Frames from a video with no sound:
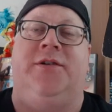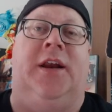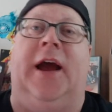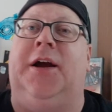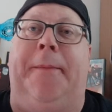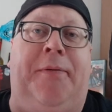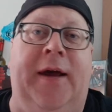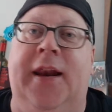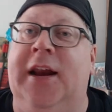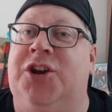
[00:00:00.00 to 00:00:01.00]
And like
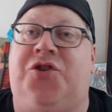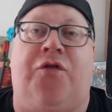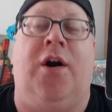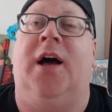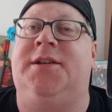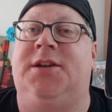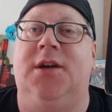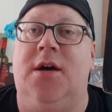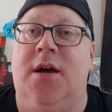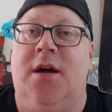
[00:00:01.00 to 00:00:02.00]
completely distrusts
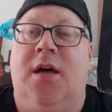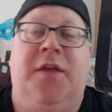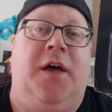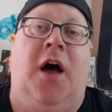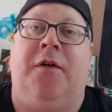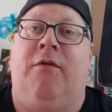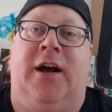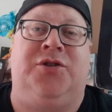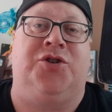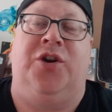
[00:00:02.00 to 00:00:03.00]
that the other
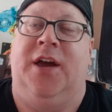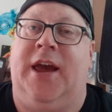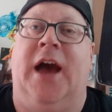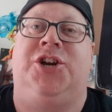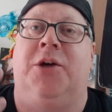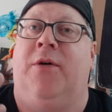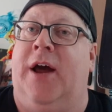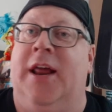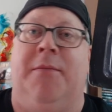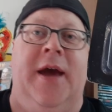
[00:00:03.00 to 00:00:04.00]
wrestler is going to catch him or
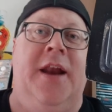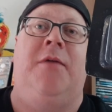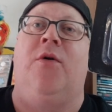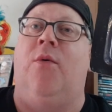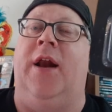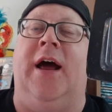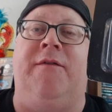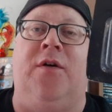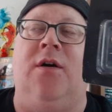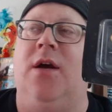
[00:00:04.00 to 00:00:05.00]
let him hit him or
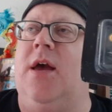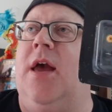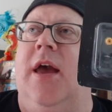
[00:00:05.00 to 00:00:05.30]
whatever.